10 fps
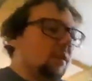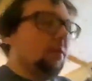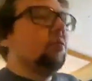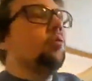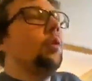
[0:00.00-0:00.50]
and it
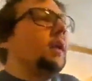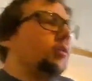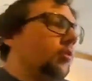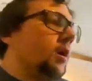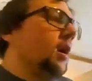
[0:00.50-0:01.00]
was way
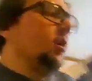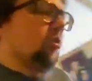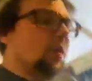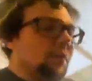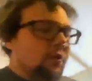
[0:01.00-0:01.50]
too
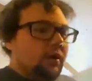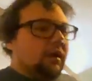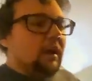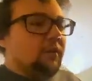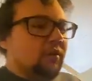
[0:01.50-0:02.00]
small for a twenty
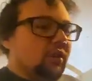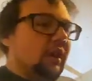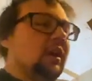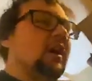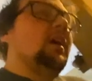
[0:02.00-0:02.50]
gallon fish
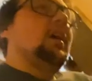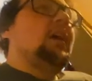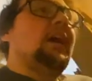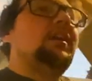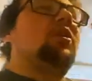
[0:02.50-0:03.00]
tank. And the